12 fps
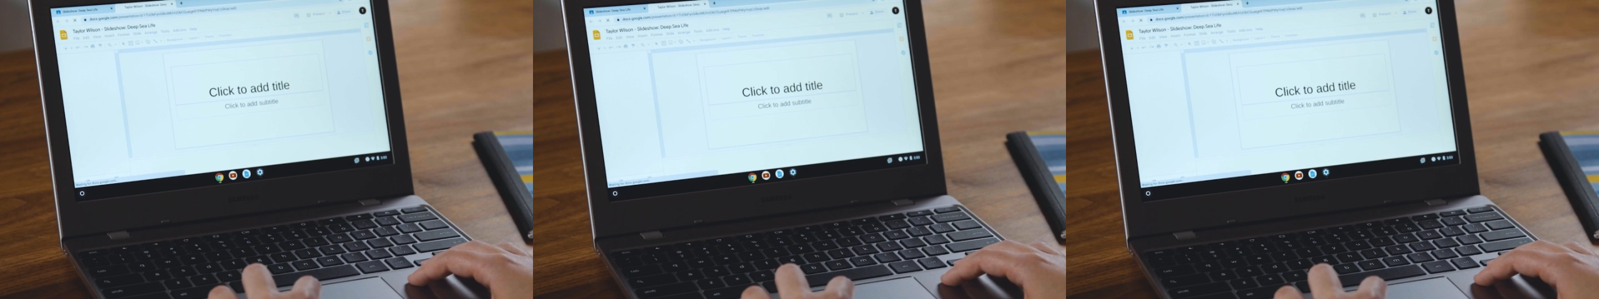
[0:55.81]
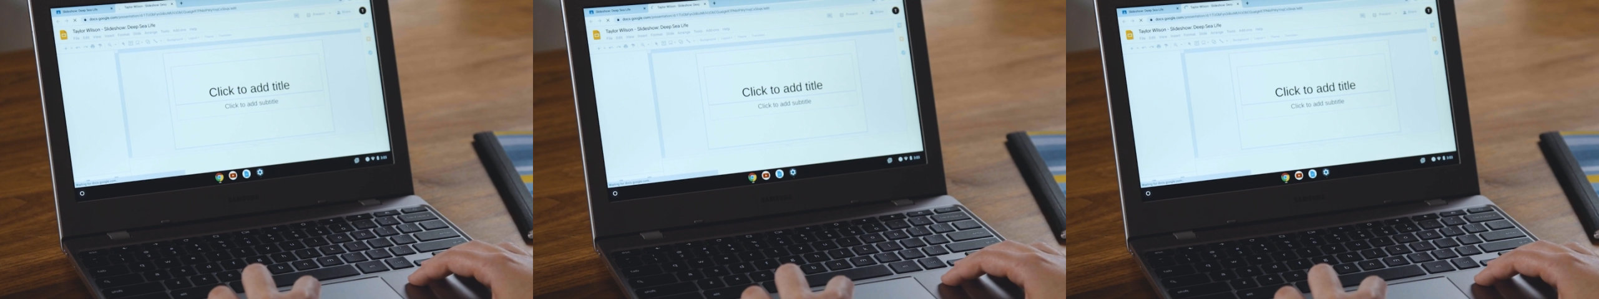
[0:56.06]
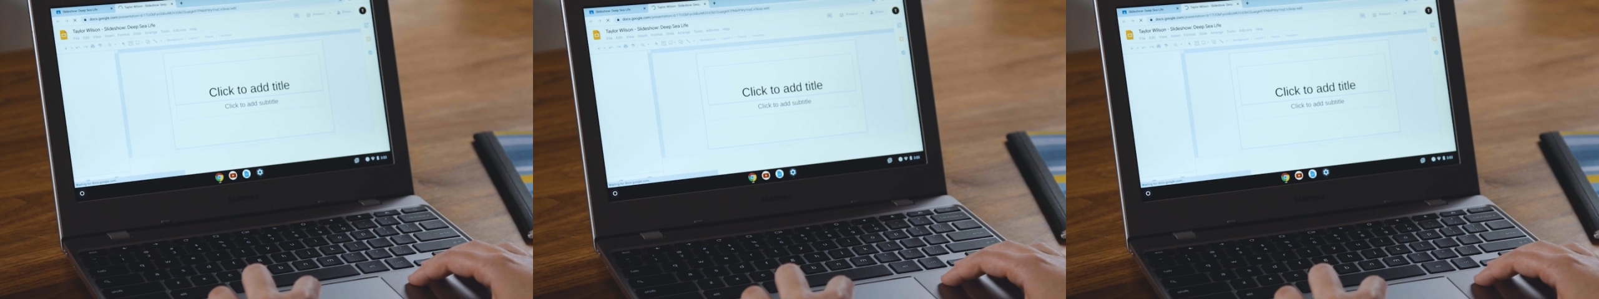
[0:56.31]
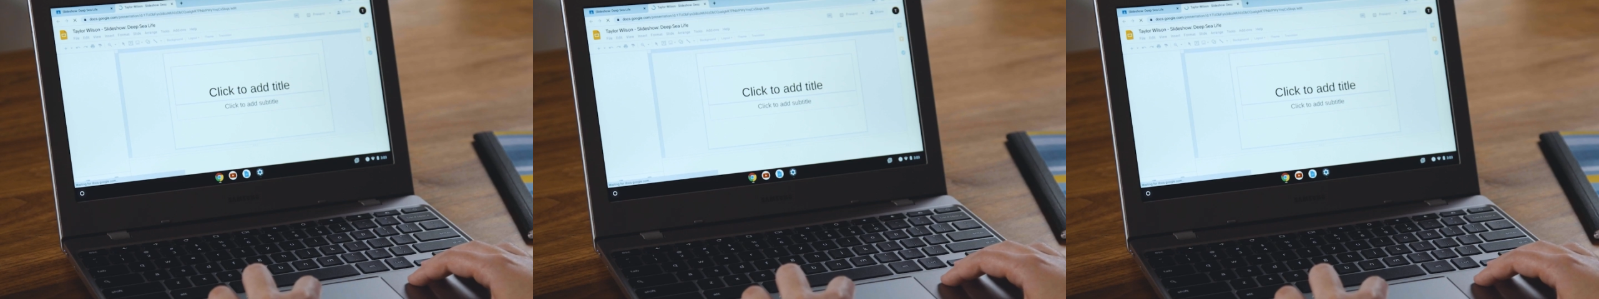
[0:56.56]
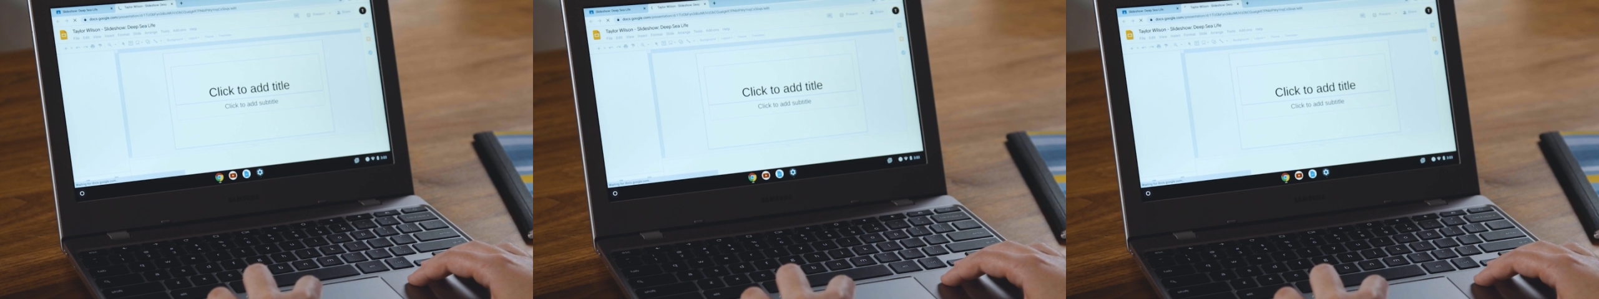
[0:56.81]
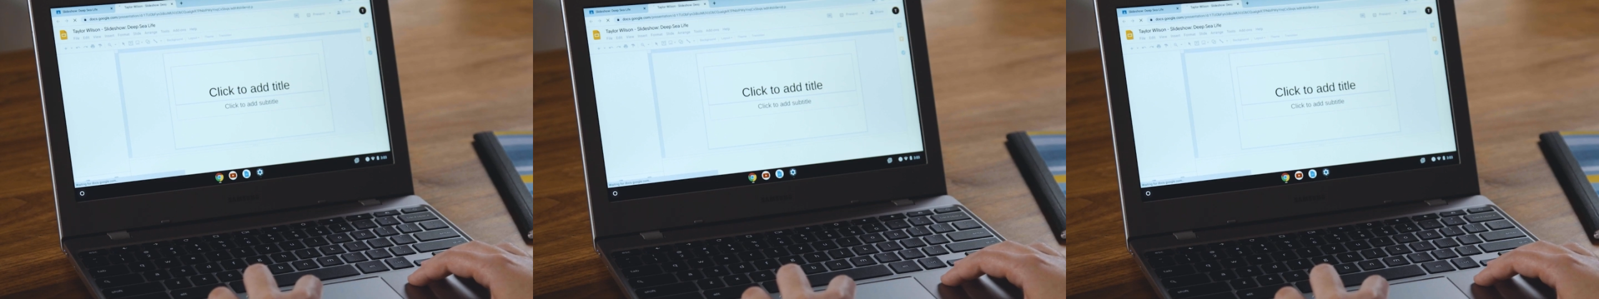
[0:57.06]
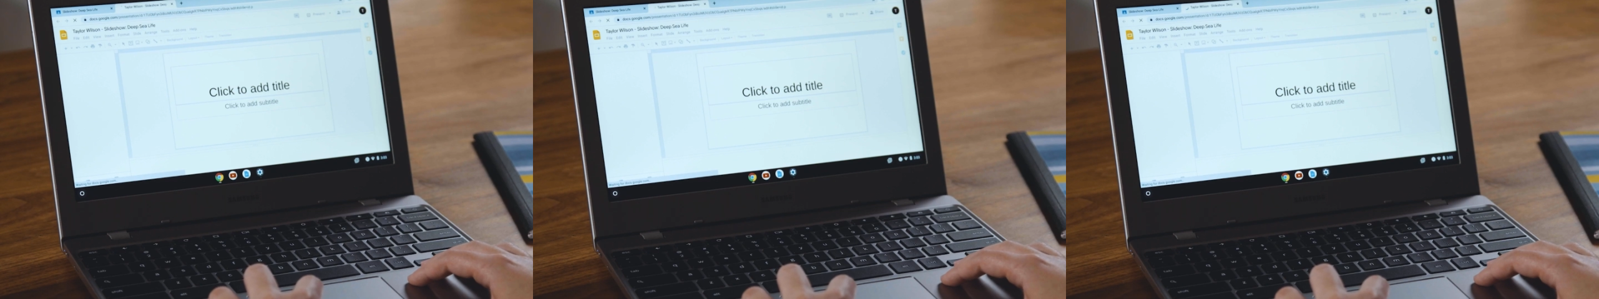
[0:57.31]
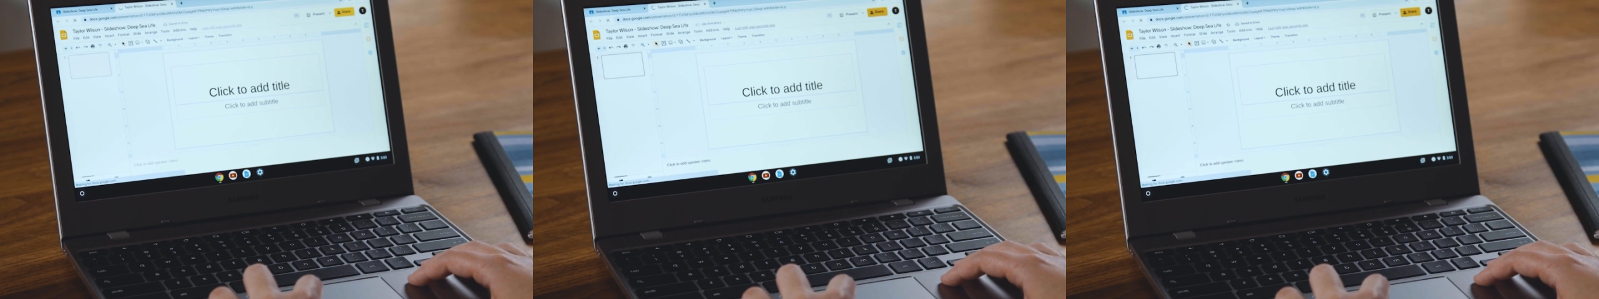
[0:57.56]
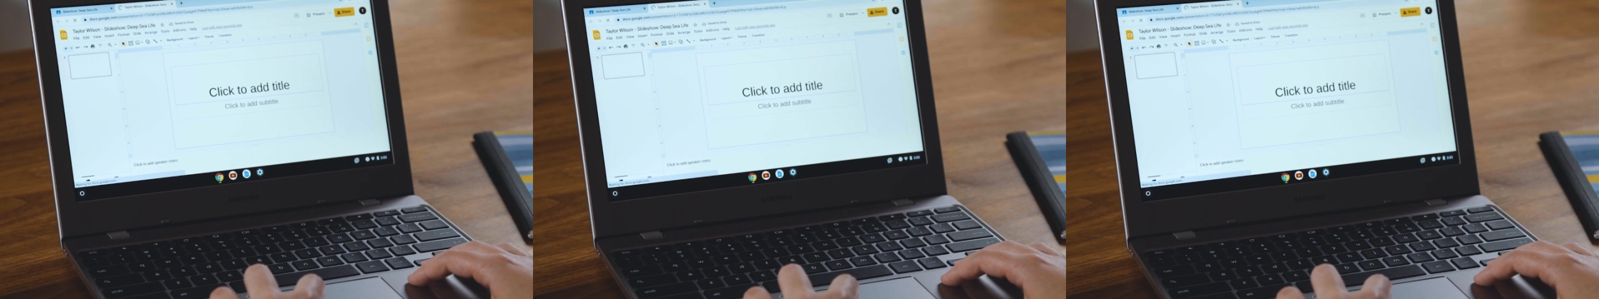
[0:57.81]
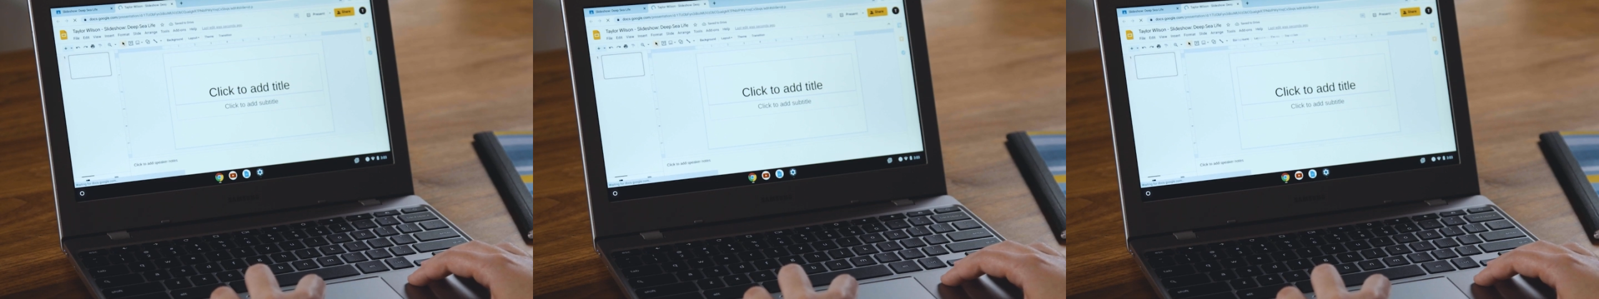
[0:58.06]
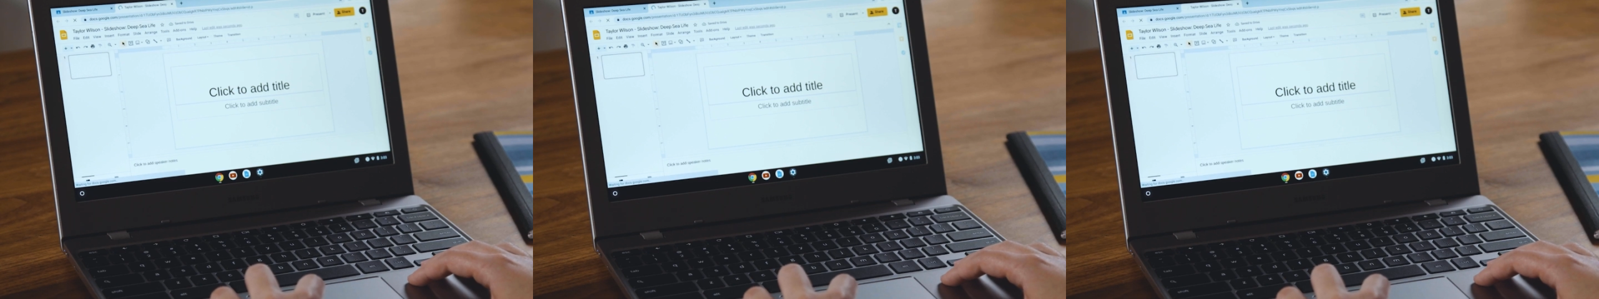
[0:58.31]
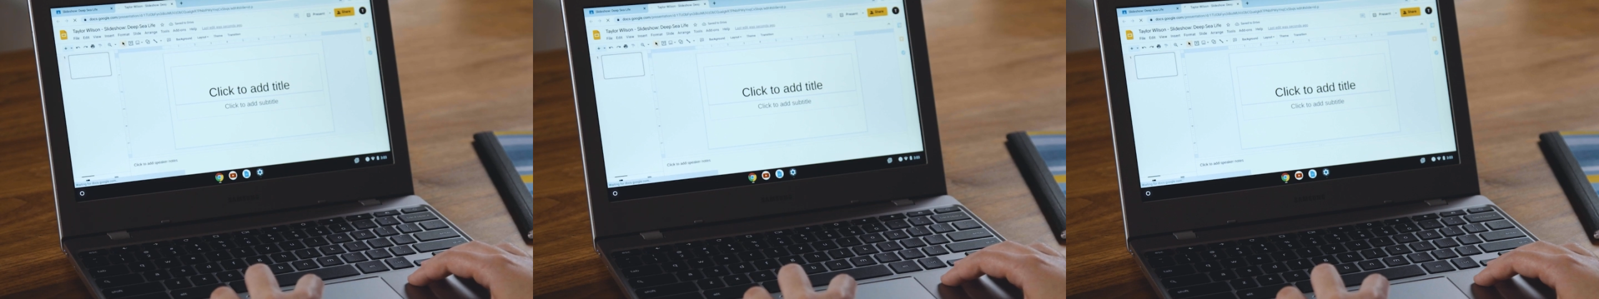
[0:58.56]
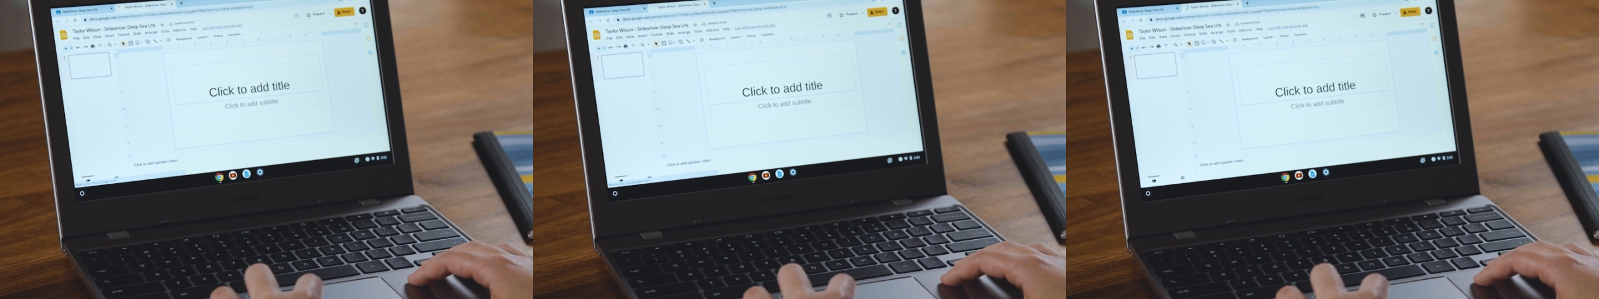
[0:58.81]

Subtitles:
(no speaker visible)